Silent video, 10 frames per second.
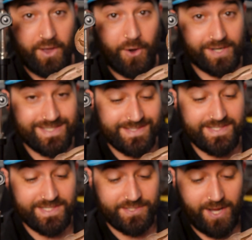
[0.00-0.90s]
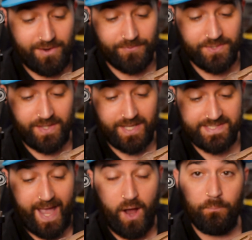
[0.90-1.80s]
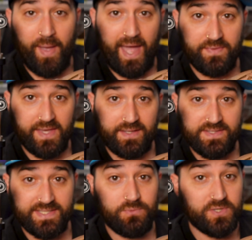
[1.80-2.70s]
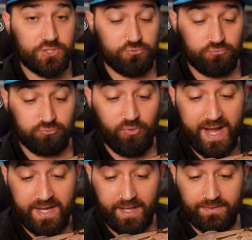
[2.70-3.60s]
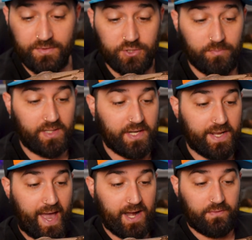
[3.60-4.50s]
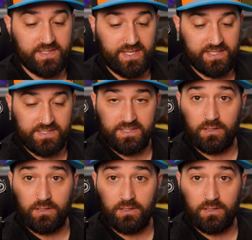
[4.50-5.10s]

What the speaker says: I honestly did not realize how bad the AC was draining the humidity out of these guys'